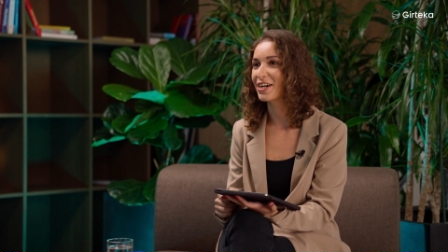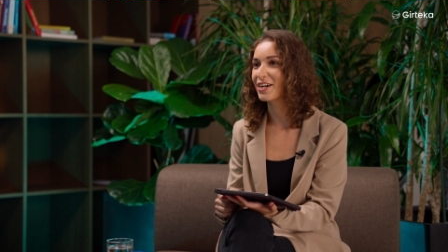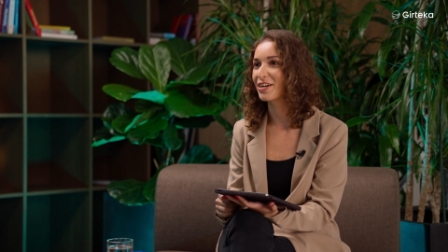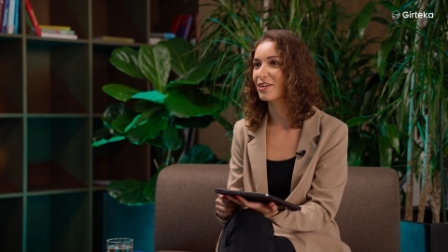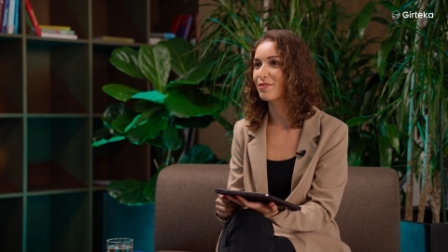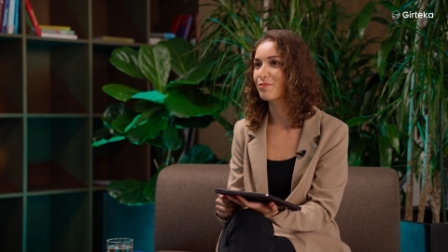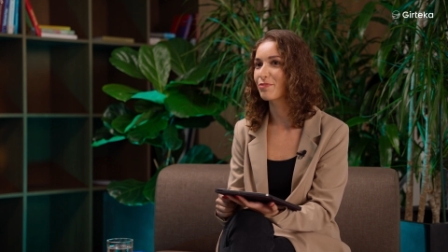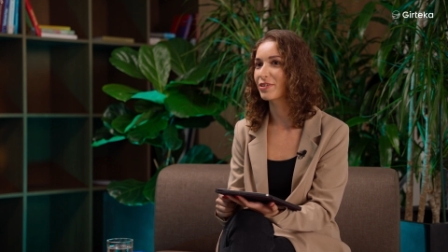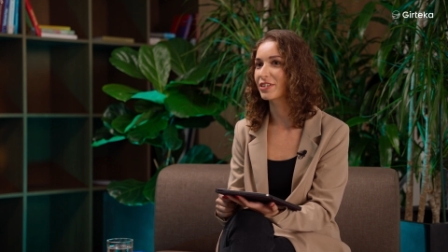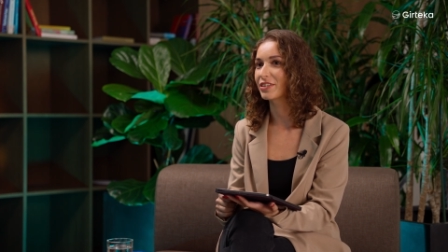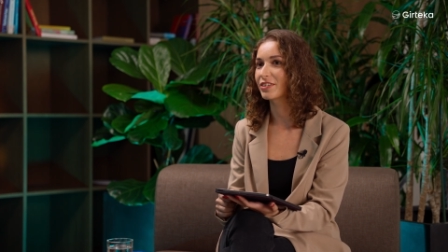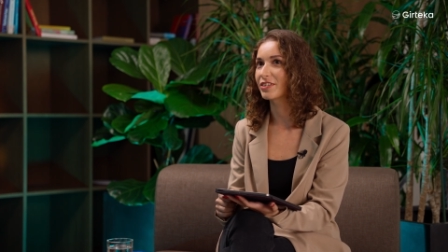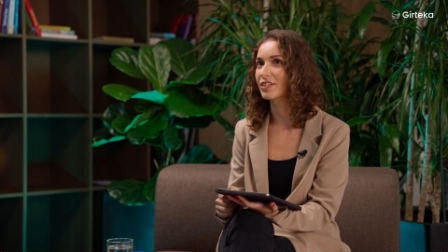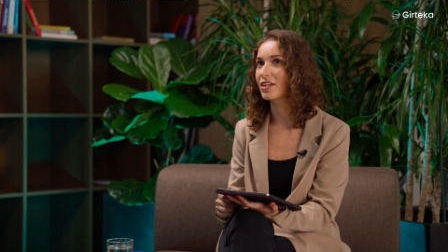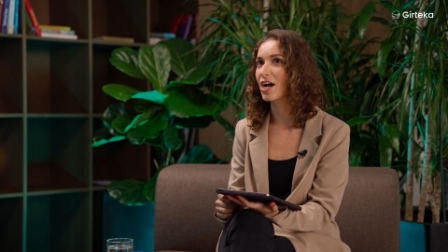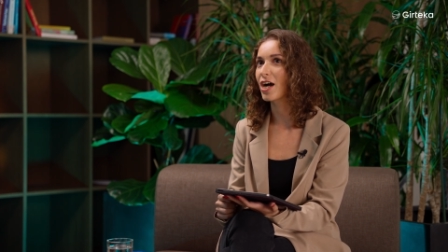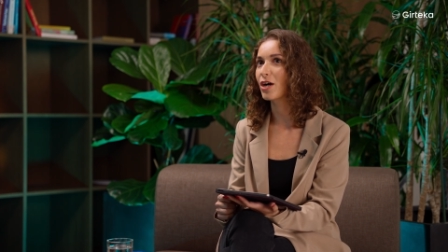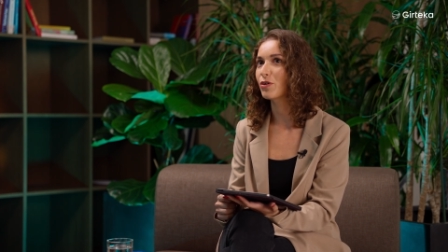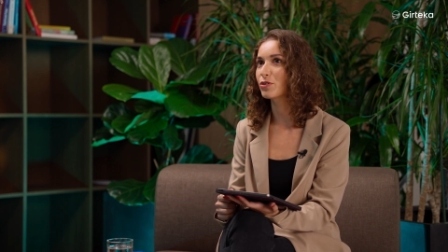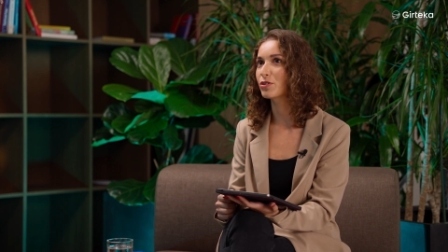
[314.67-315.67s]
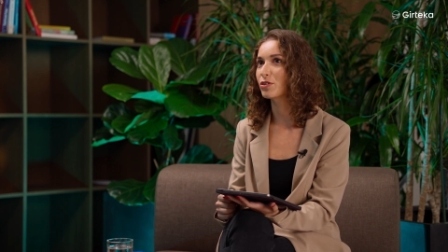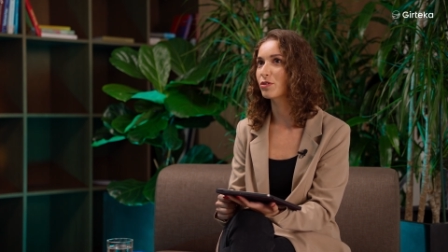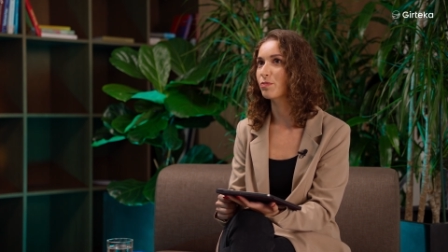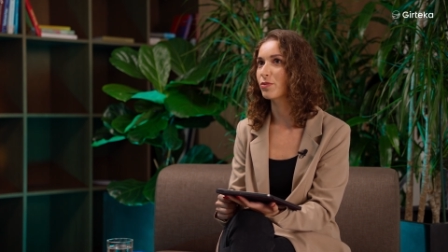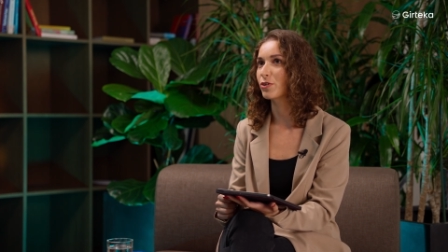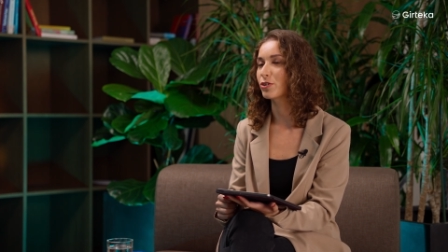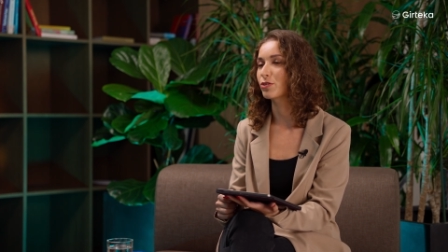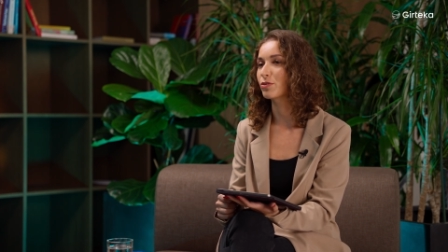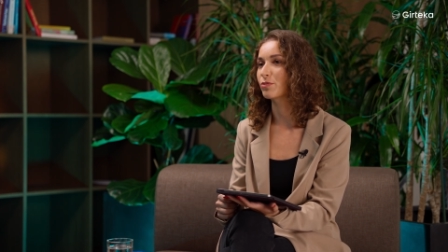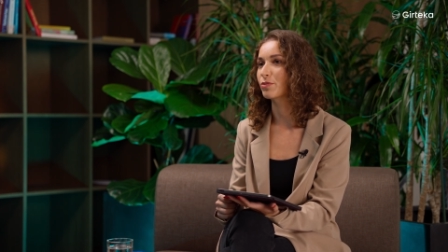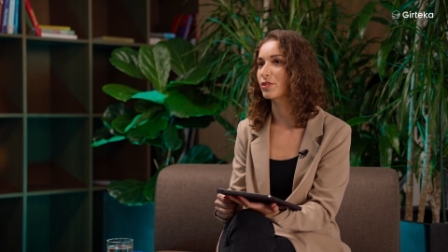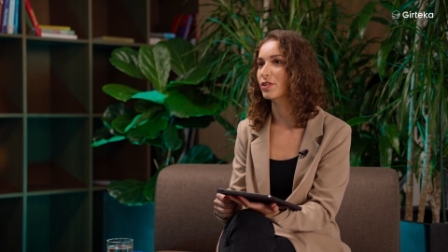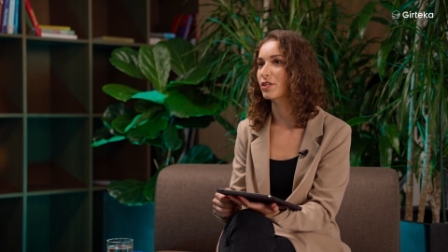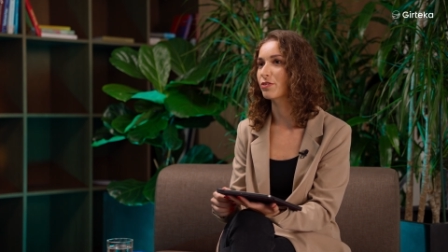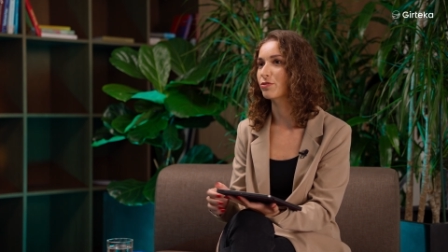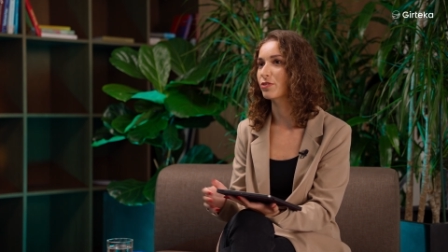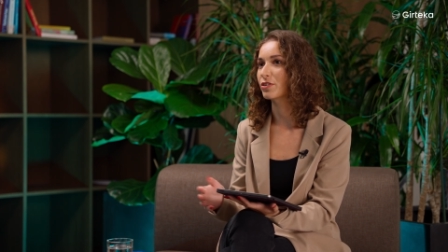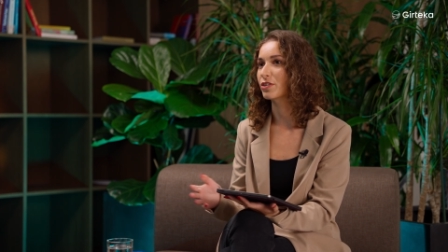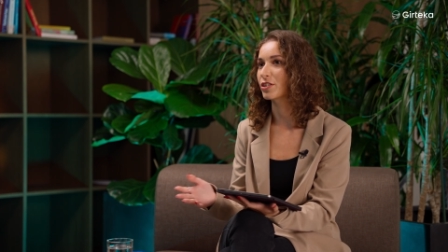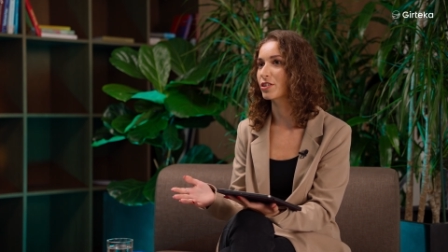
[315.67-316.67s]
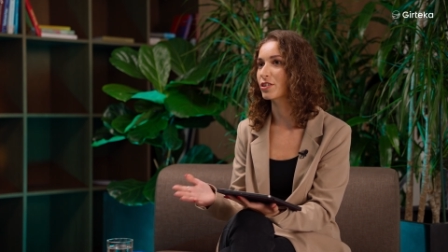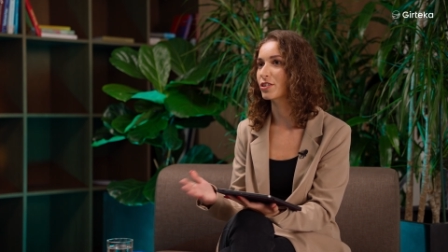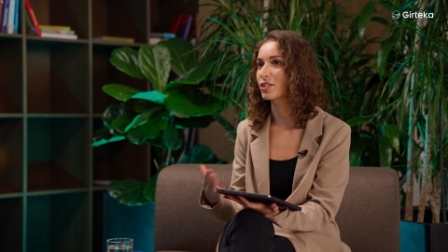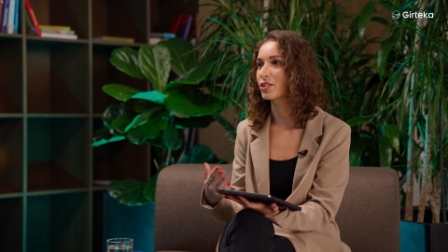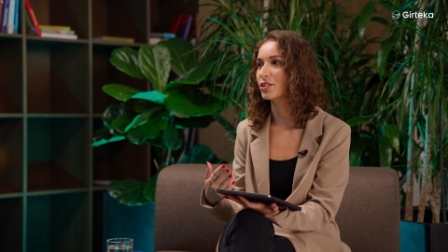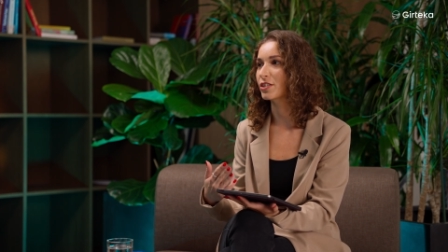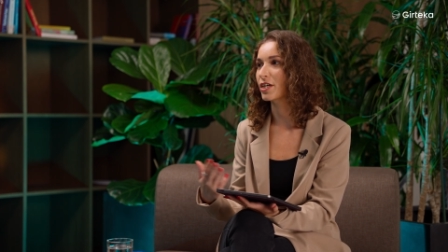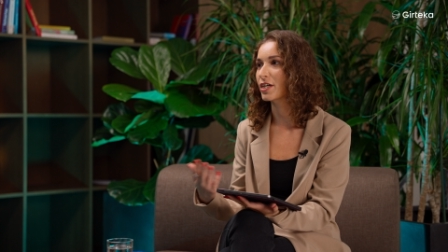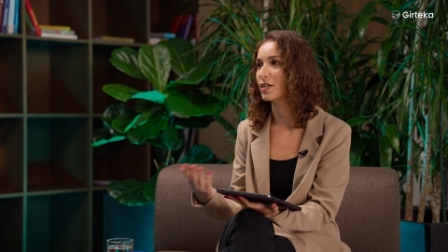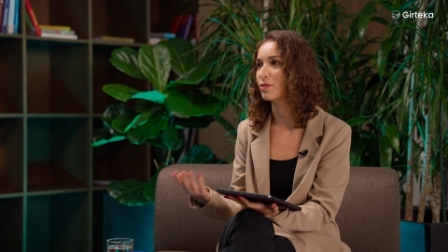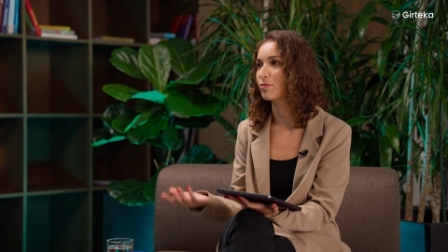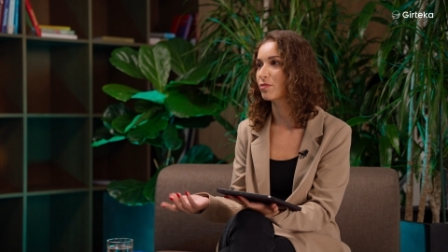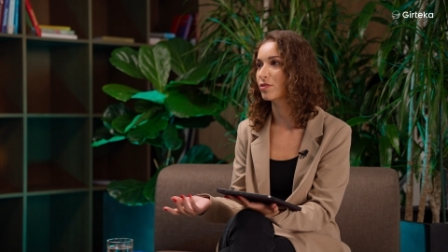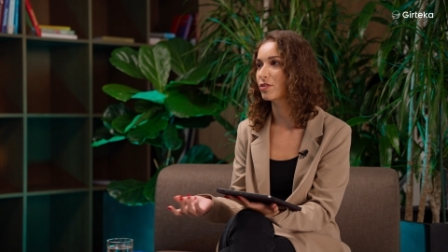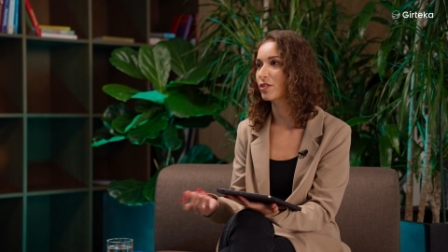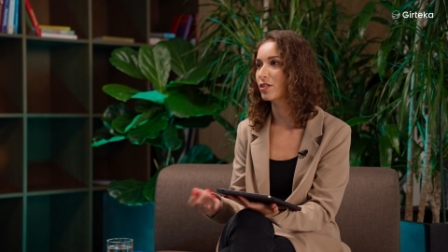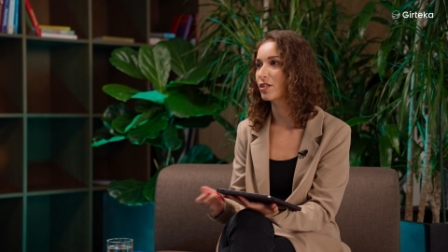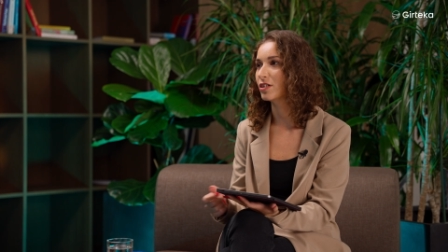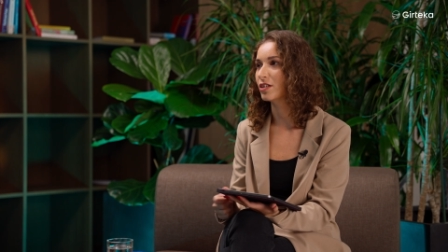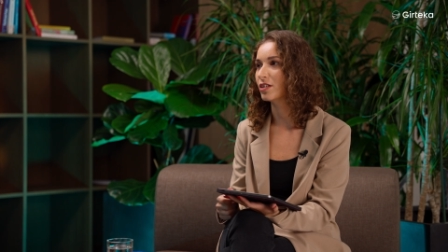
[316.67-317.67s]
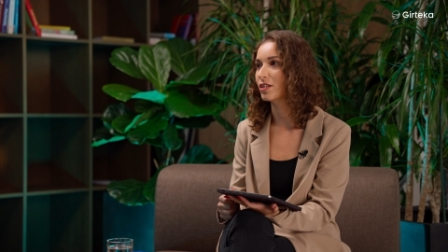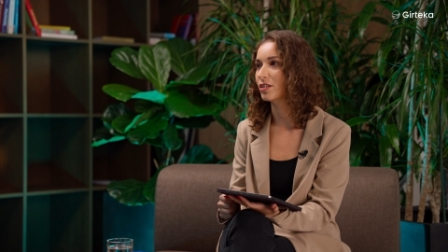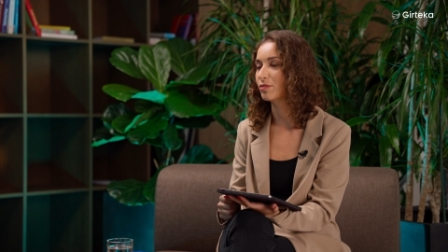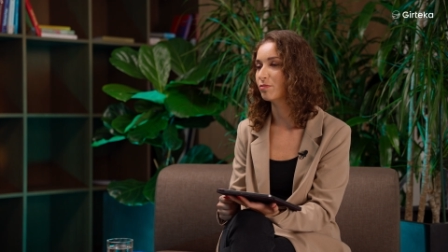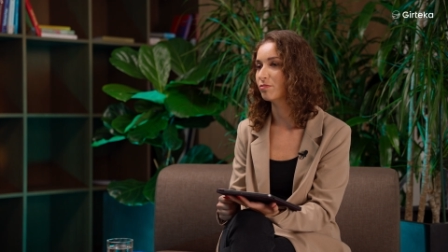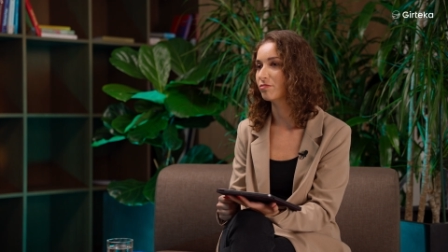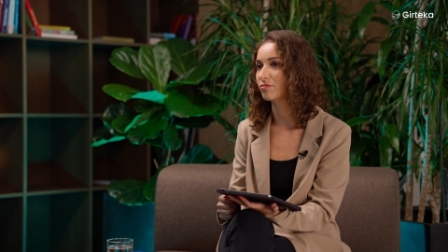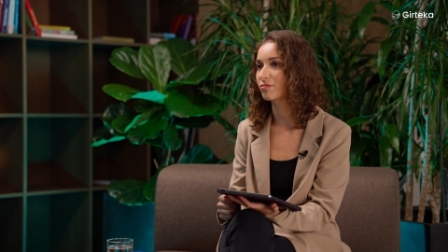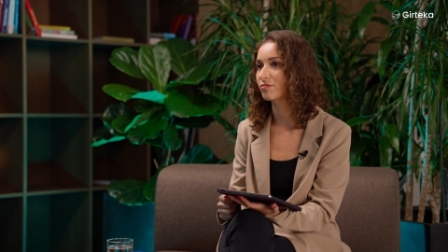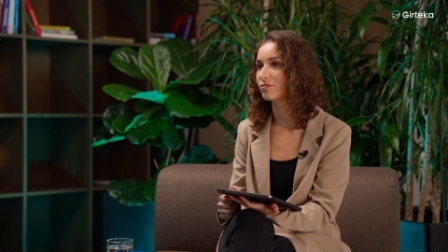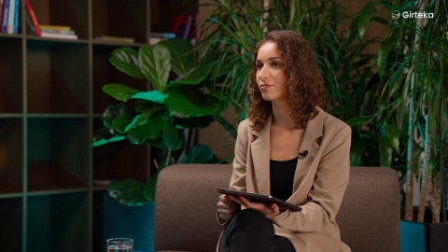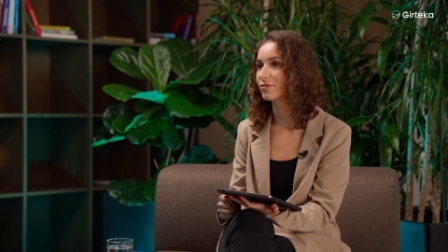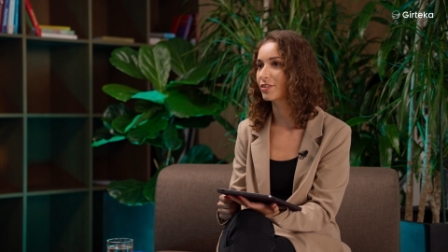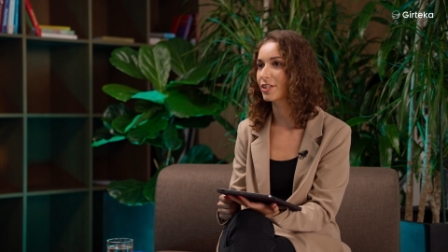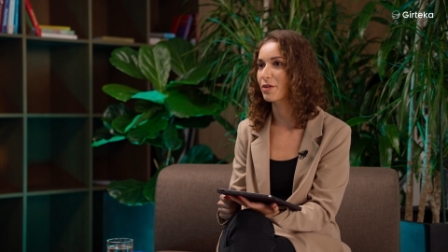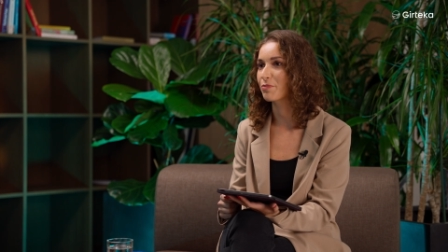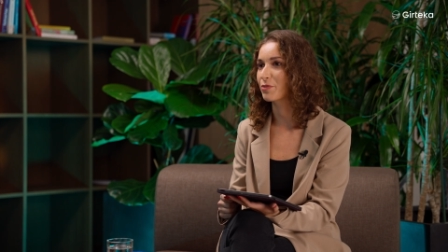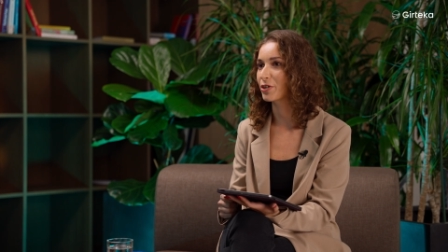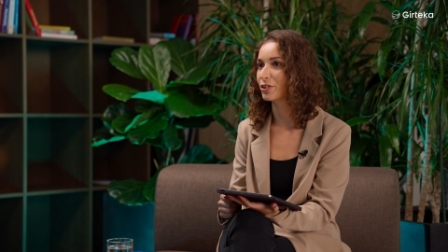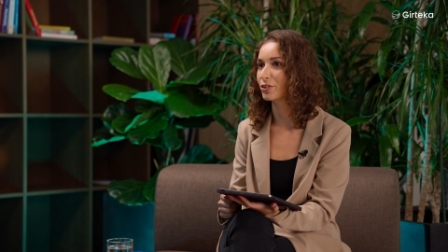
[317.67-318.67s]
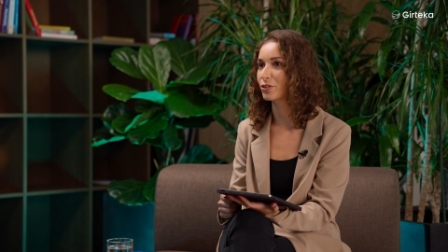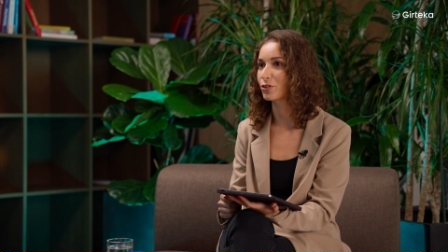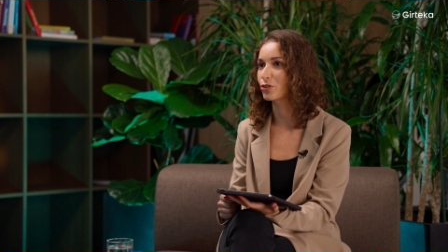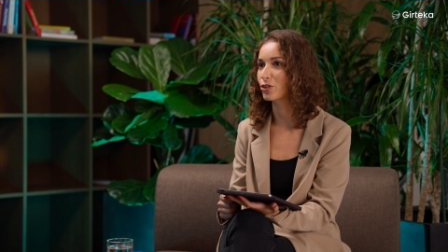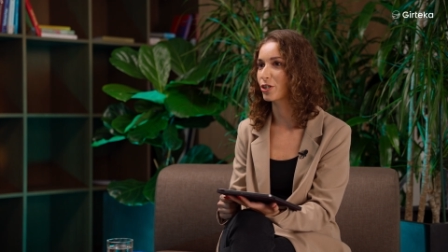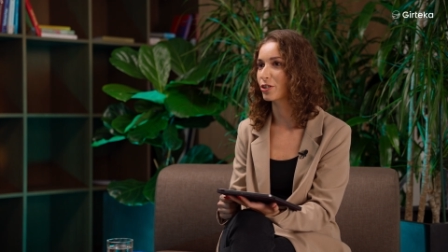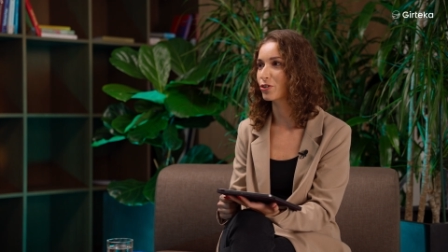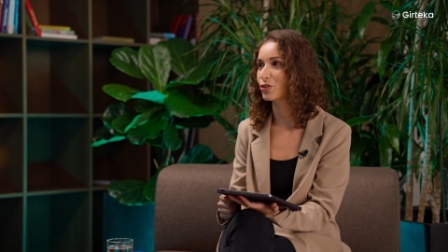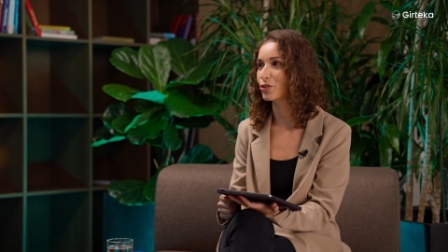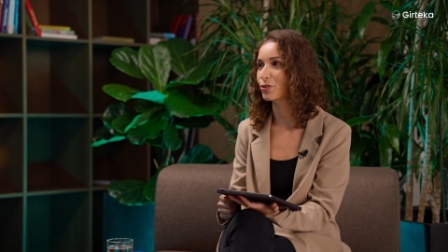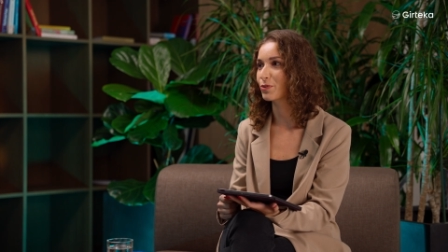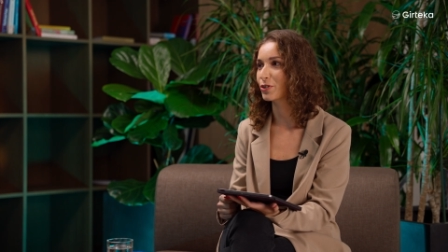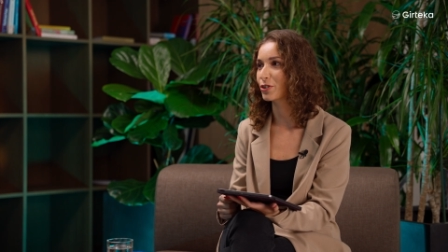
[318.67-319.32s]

uh, but how is it possible if it is the same um, chemical structure?